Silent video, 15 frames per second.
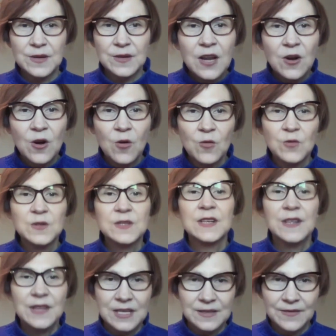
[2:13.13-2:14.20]
It owes
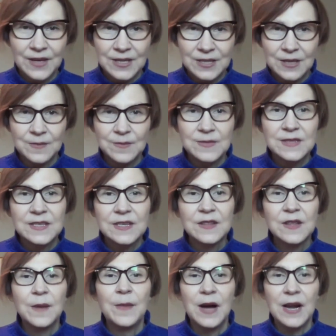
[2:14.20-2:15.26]
these victims
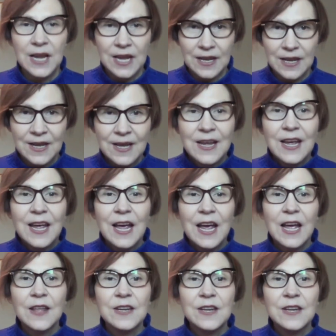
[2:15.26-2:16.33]
the money,
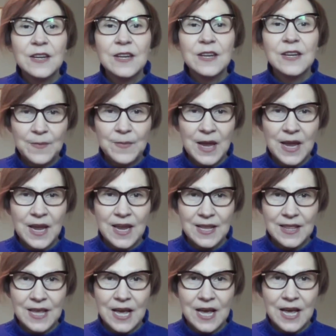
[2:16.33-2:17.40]
and it should be
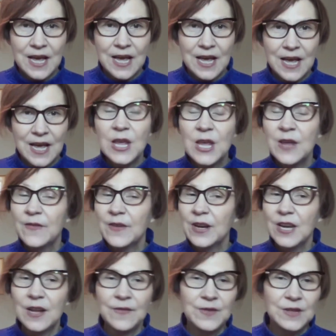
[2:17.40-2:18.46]
paying that amount,
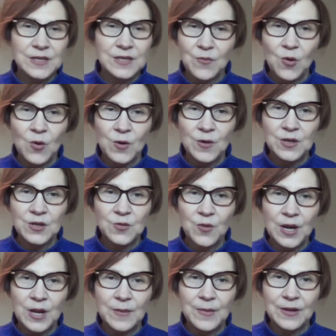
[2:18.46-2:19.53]
even if it's more than
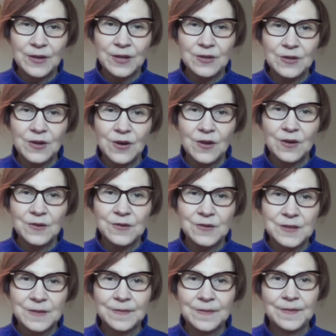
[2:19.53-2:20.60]
twenty billion dollars.